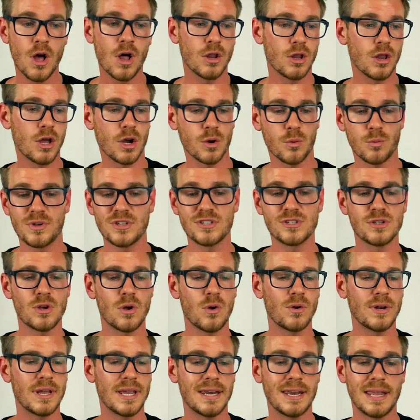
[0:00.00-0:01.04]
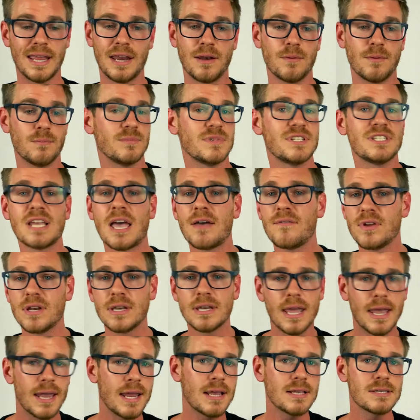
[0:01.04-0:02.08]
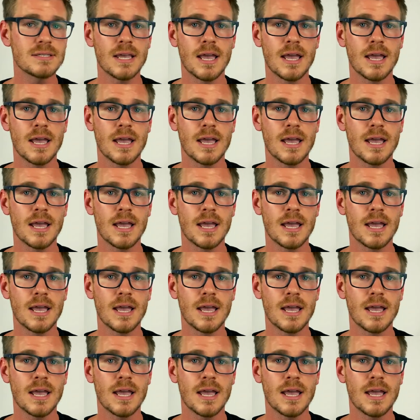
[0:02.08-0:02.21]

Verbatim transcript: Look, we sold it in seven days